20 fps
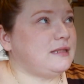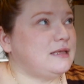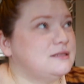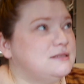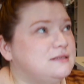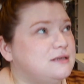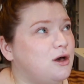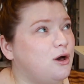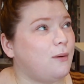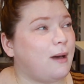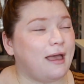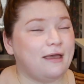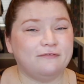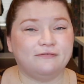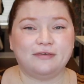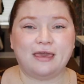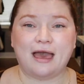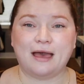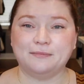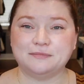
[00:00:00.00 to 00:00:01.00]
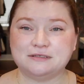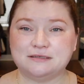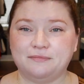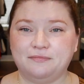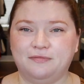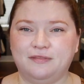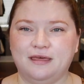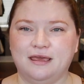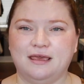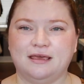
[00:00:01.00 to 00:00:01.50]
So I've kept
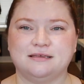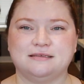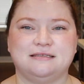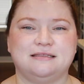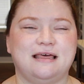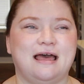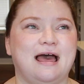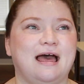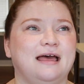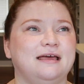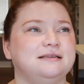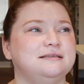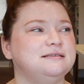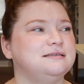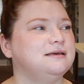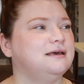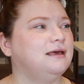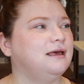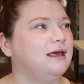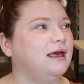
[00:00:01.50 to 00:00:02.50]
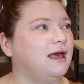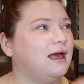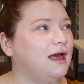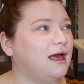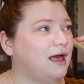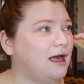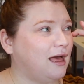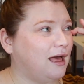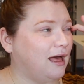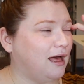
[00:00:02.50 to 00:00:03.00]
some things that
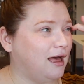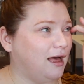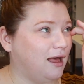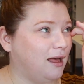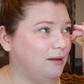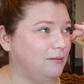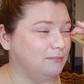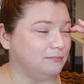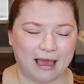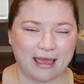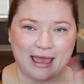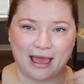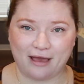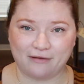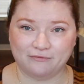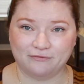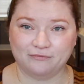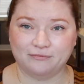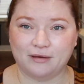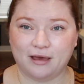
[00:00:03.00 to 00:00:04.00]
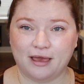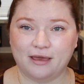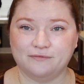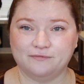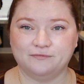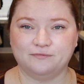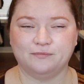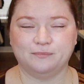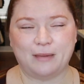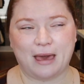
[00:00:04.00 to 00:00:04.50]
I have
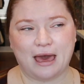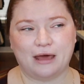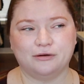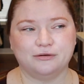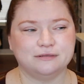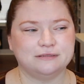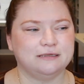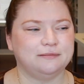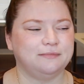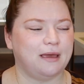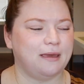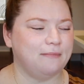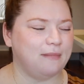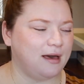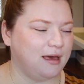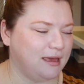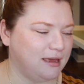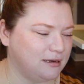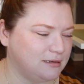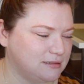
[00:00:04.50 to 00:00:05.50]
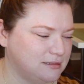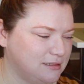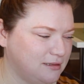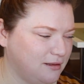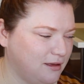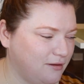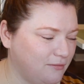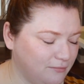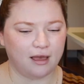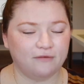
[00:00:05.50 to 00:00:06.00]
patterns in my mind
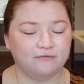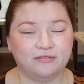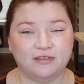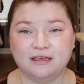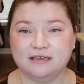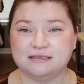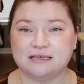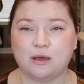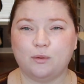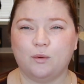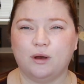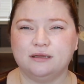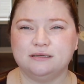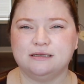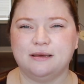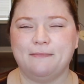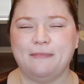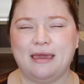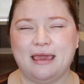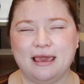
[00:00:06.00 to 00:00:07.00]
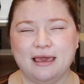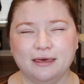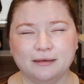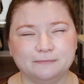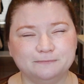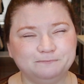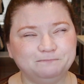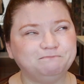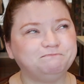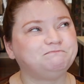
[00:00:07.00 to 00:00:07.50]
of things I want to make.
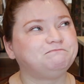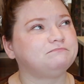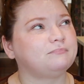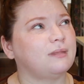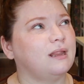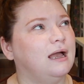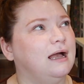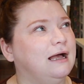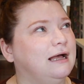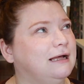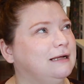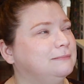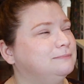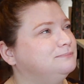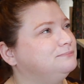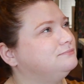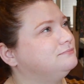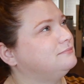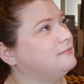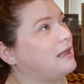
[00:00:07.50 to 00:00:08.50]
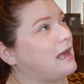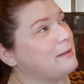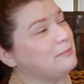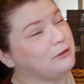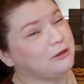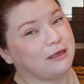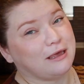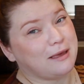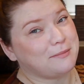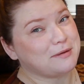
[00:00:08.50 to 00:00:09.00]
I'm
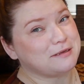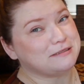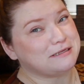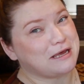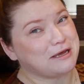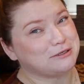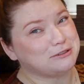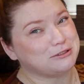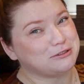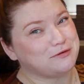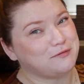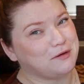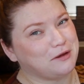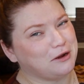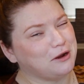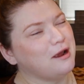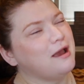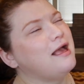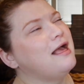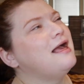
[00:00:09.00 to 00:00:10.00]
looking at my stash. It's over here.